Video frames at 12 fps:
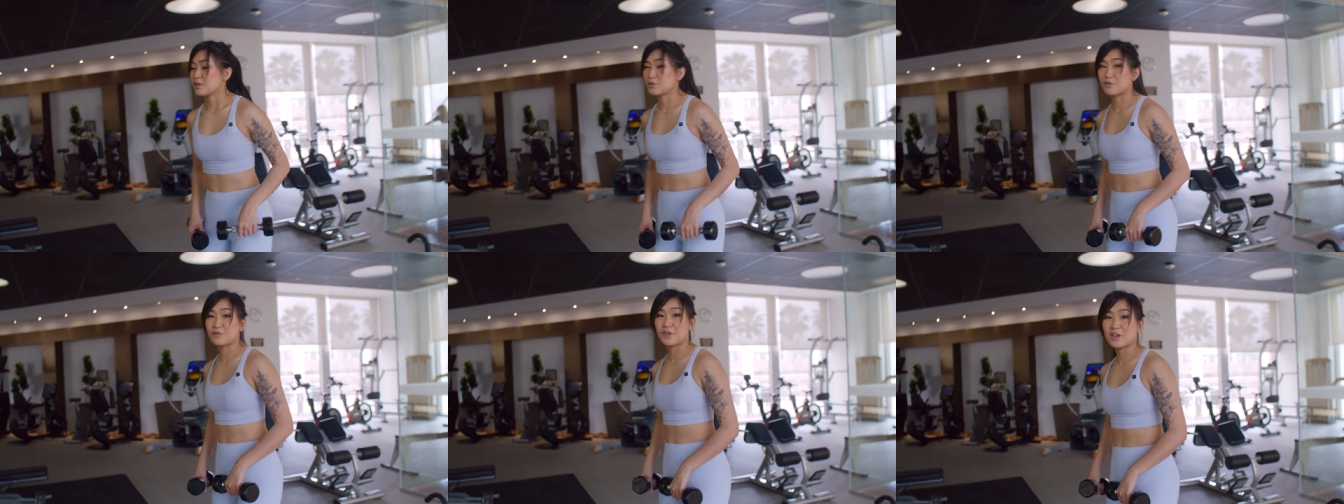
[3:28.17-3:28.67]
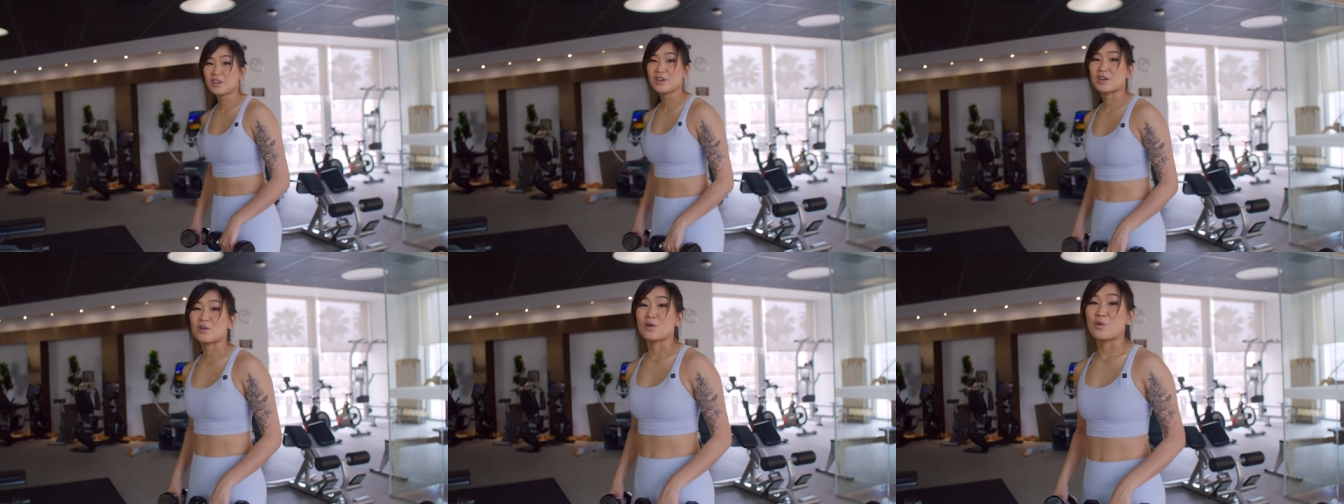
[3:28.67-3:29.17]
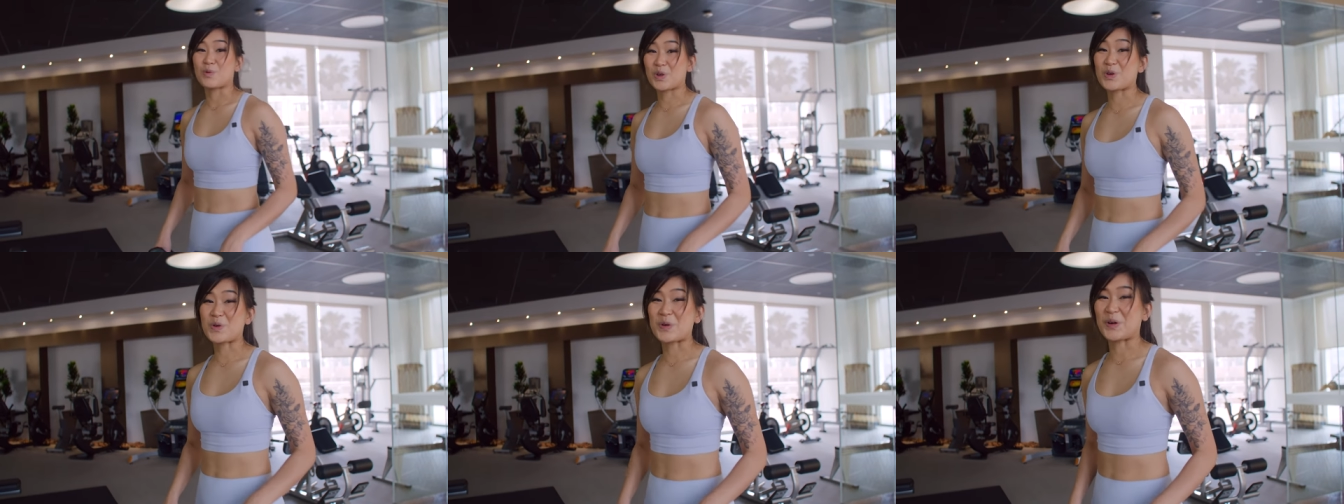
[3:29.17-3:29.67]
You'll feel it when
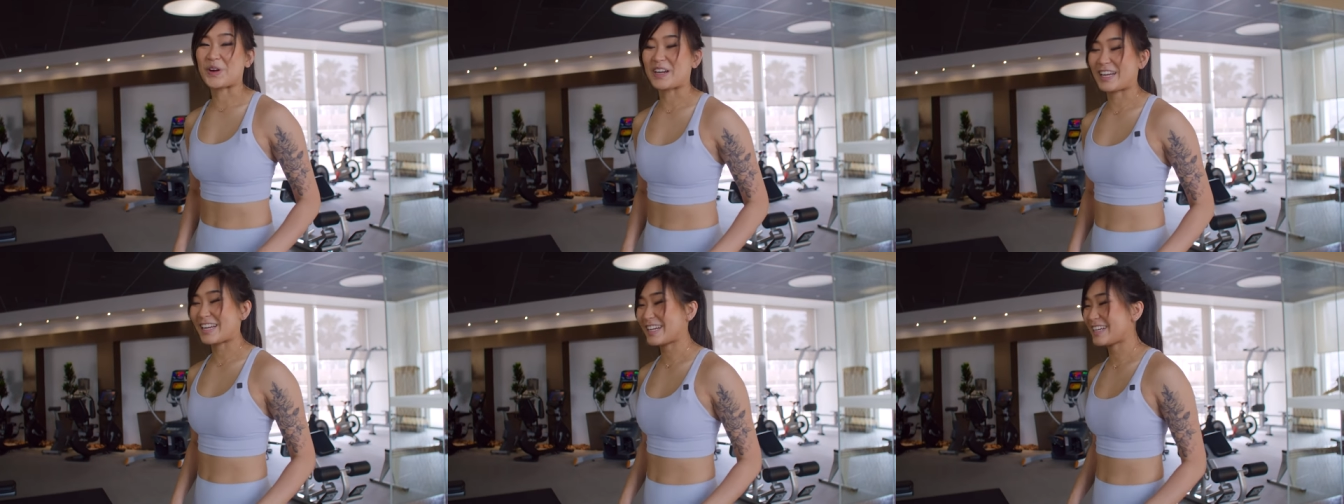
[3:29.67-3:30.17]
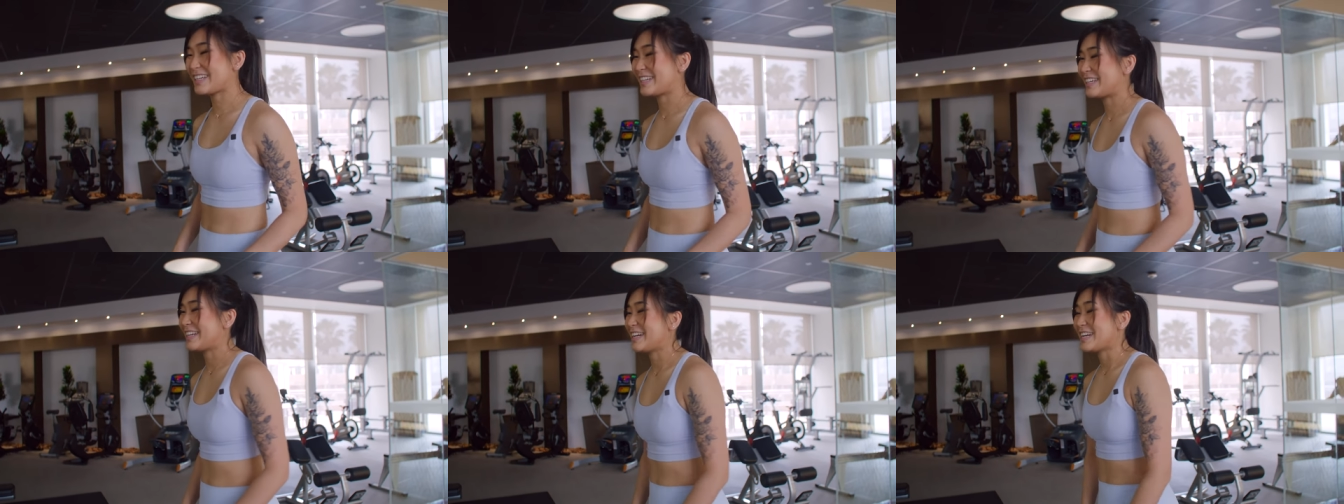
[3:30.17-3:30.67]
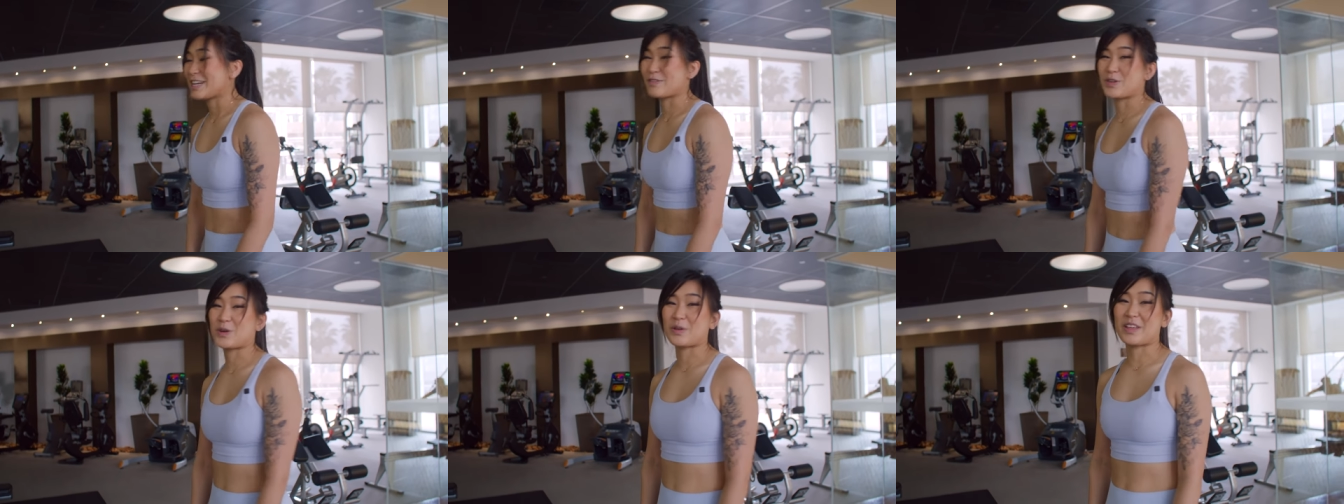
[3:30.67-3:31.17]
you go karting,
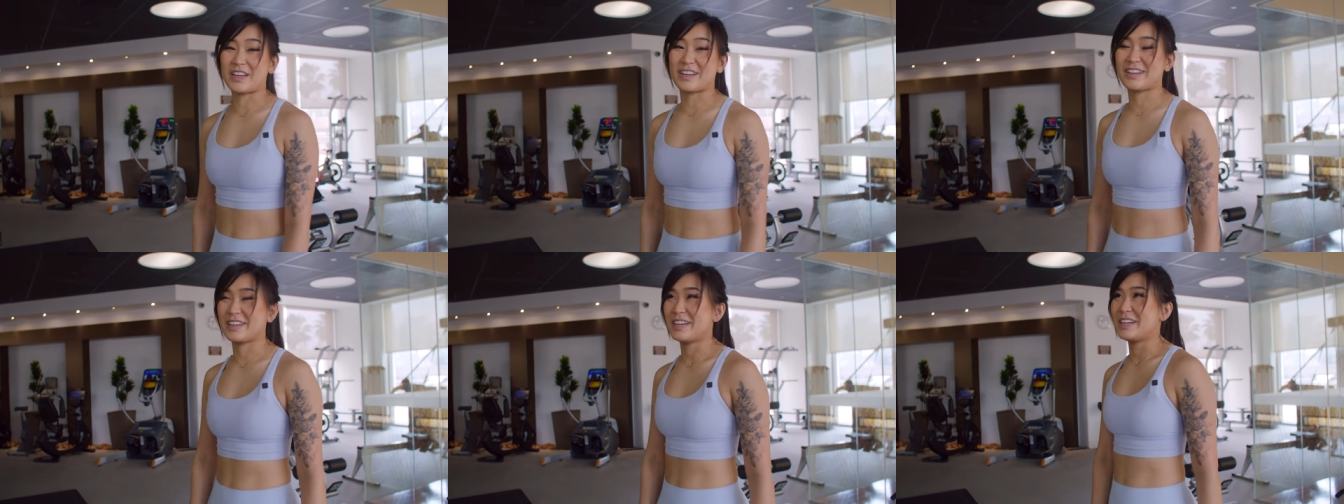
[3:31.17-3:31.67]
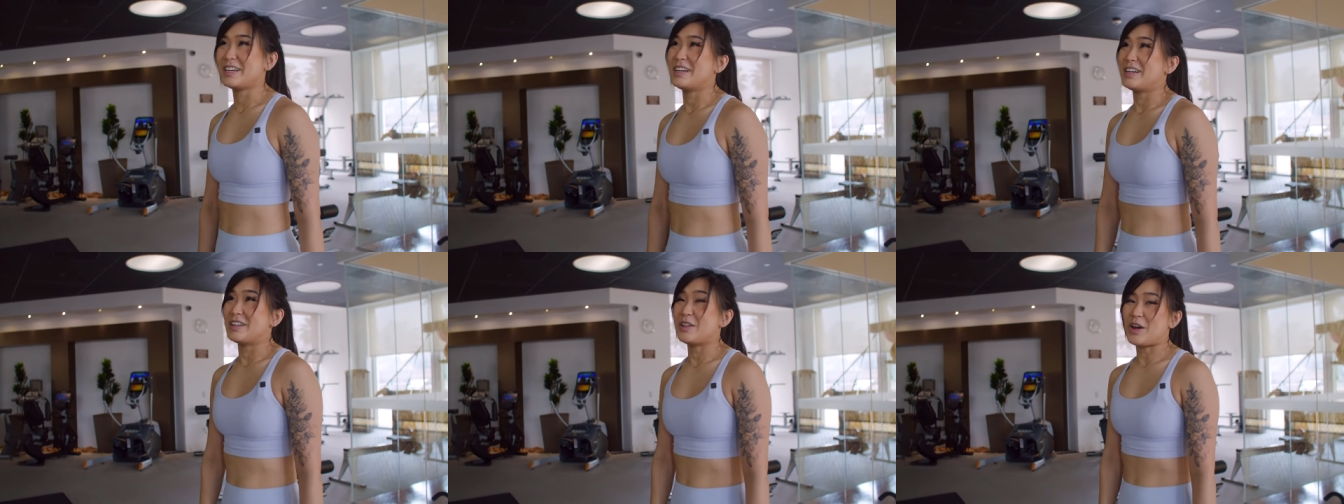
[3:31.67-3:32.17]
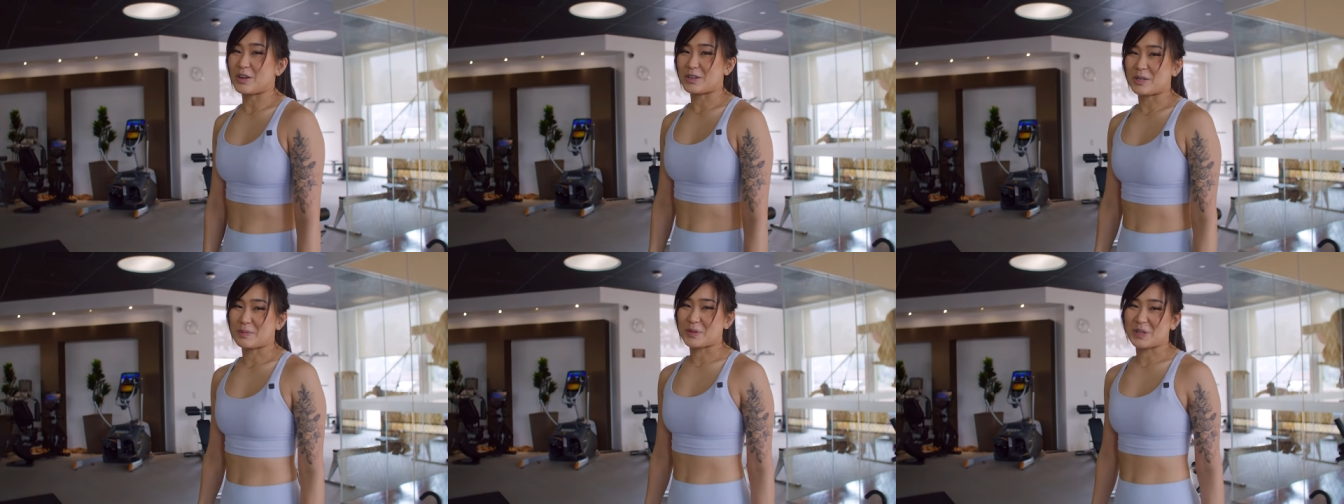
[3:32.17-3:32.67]
if you go like not your
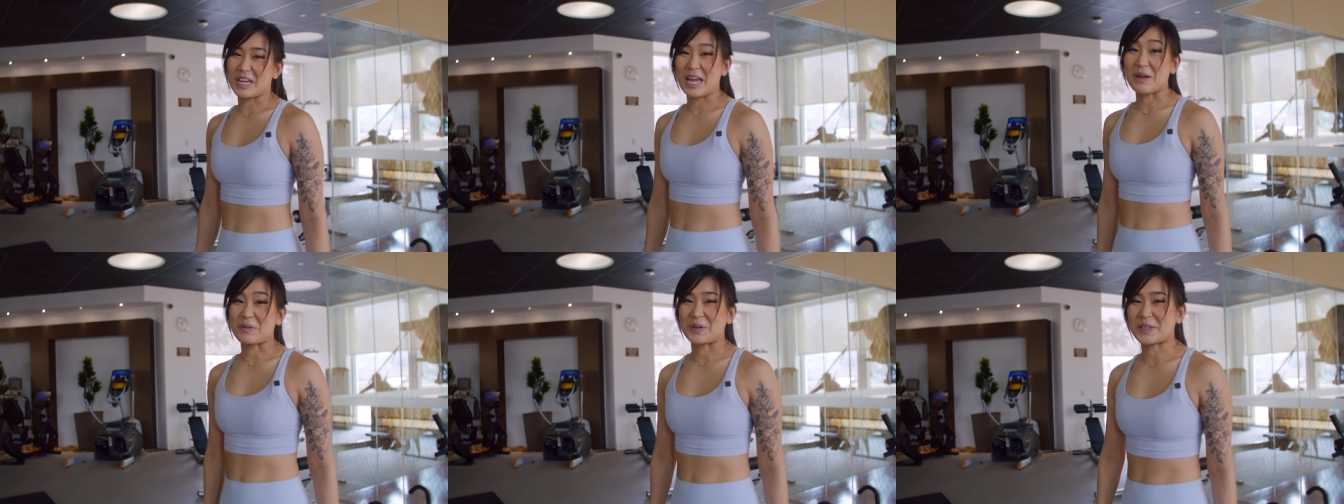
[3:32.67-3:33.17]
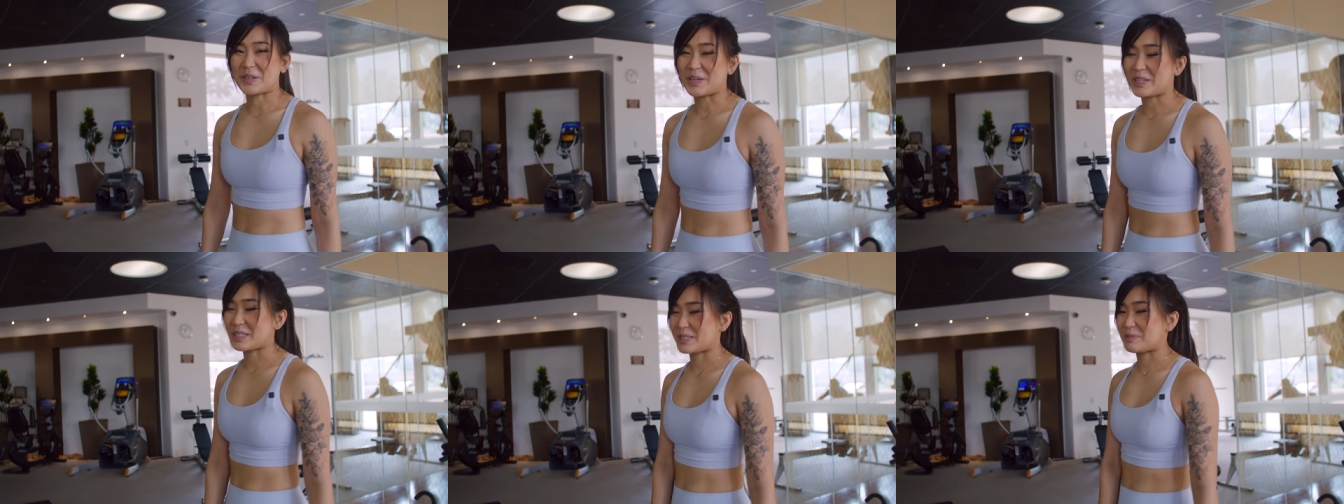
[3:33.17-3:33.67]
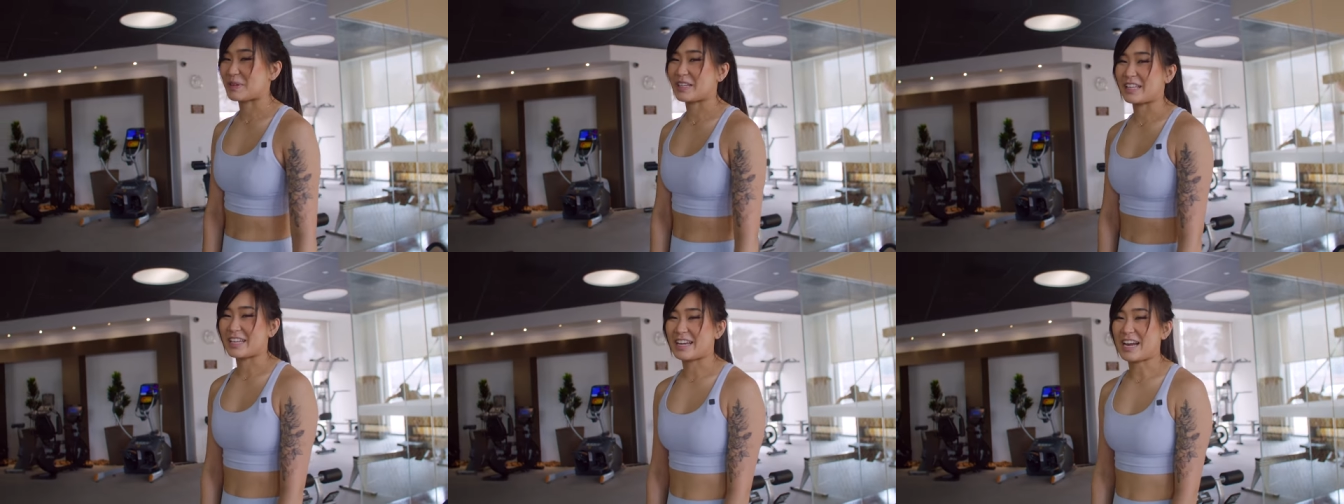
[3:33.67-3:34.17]
typical K1 karts,
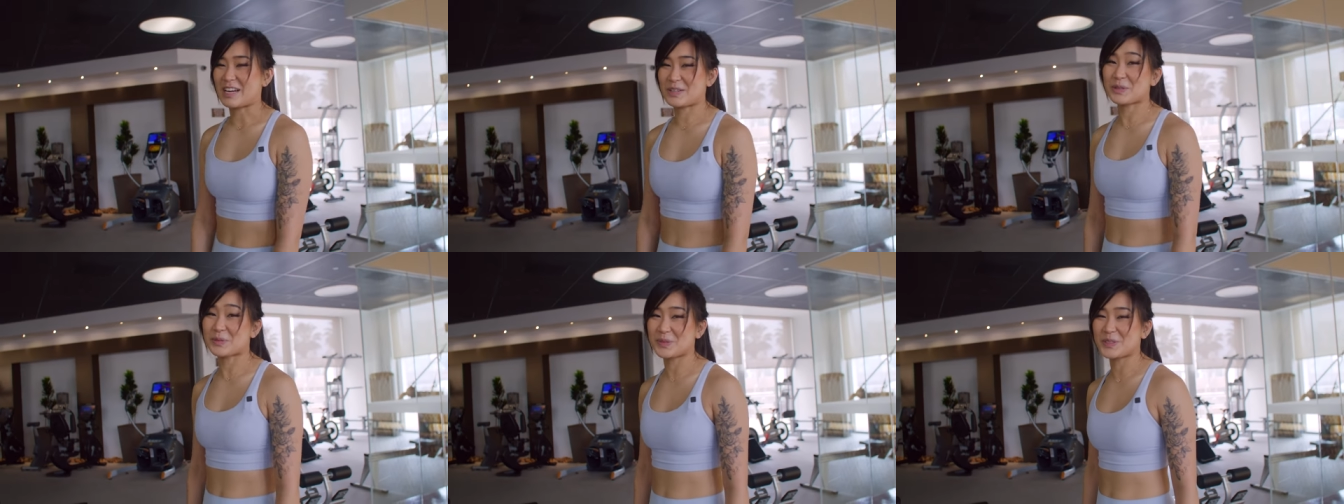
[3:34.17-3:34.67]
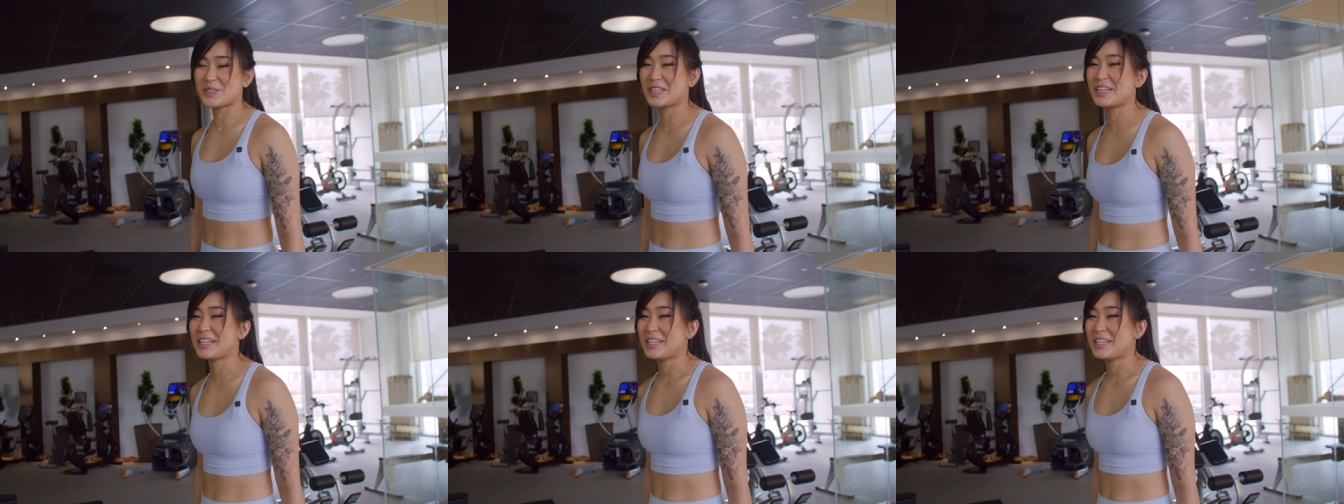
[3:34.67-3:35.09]
but like actual